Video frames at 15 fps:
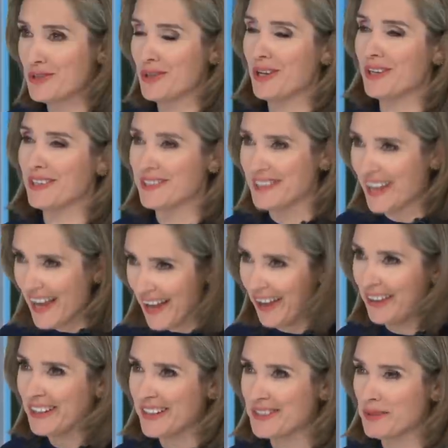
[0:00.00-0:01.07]
strong as
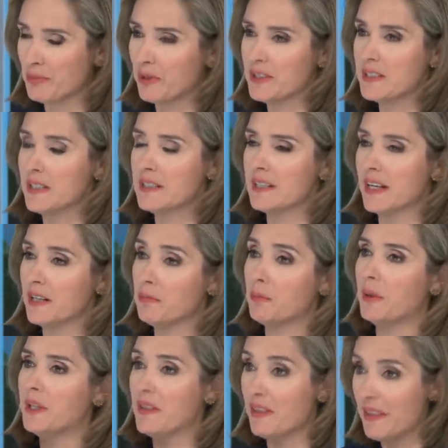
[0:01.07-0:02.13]
hell, as the president said,
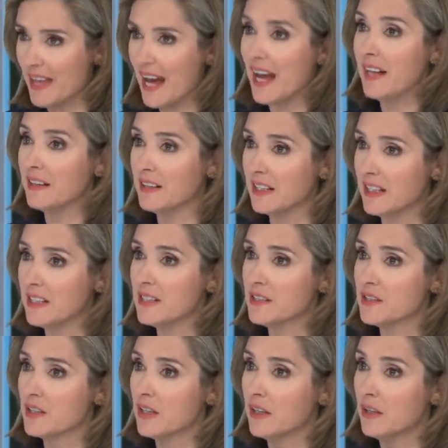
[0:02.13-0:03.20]
but that these
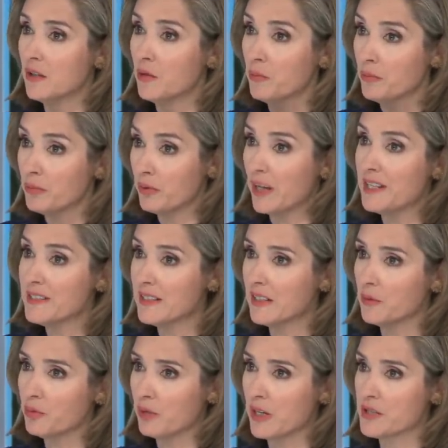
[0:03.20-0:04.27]

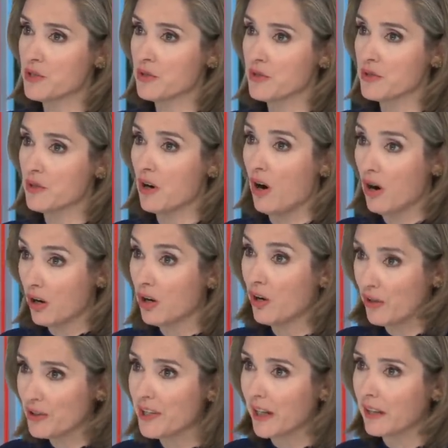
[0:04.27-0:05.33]
pricing pressures are
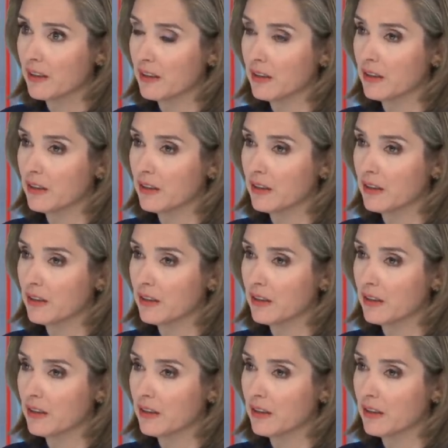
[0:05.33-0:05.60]
hurting.